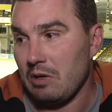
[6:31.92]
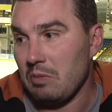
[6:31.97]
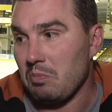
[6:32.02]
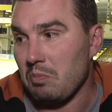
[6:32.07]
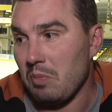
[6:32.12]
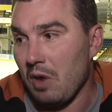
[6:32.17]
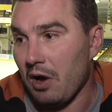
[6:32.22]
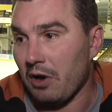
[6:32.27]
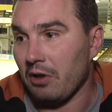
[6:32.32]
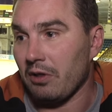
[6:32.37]

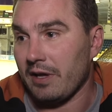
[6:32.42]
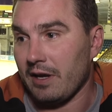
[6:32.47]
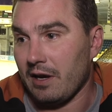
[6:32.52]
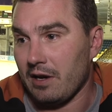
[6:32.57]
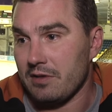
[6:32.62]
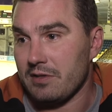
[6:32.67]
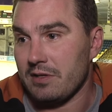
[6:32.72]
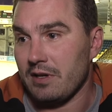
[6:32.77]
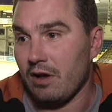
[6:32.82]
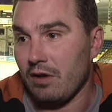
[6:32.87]
modeling
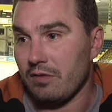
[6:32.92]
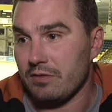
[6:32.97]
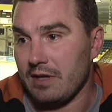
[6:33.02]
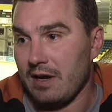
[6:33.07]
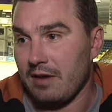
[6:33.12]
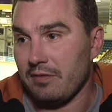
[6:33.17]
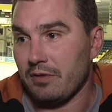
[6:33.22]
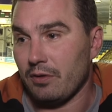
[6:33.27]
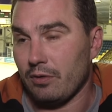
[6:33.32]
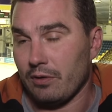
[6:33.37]
ourselves
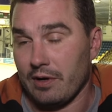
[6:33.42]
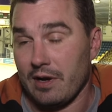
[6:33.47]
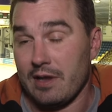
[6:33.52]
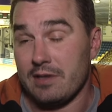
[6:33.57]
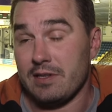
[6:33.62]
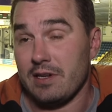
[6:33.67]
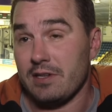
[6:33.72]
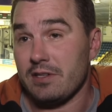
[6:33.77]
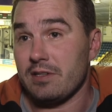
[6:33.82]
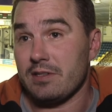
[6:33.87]
after
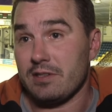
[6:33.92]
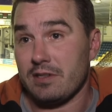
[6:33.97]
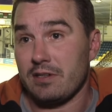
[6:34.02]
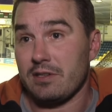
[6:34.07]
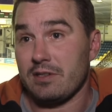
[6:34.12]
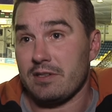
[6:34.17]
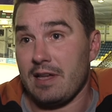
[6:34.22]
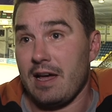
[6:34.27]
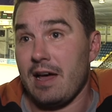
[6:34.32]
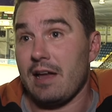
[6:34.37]
organizations
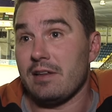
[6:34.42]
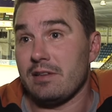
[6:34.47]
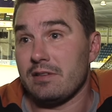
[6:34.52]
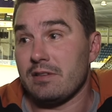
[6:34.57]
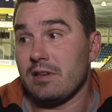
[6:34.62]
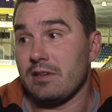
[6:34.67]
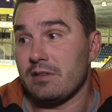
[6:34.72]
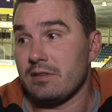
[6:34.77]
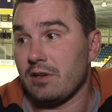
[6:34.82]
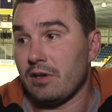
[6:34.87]
such as that
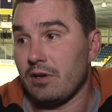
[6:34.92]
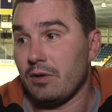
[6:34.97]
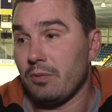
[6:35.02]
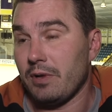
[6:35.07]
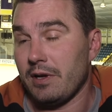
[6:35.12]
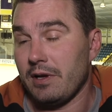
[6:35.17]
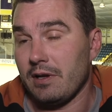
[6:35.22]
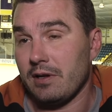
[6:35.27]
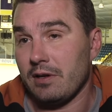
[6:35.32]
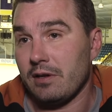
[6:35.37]
is a good
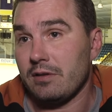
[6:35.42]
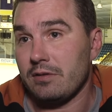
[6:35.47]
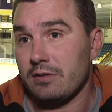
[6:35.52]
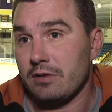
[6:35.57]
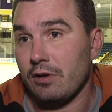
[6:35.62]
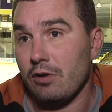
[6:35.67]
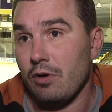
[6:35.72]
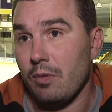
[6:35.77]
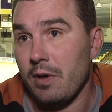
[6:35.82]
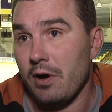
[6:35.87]
way
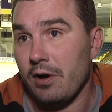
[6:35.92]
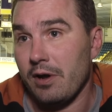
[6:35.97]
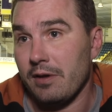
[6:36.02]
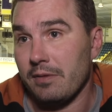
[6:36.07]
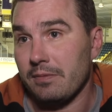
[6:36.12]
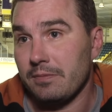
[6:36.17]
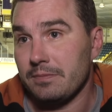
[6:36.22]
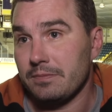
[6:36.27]
to go about it.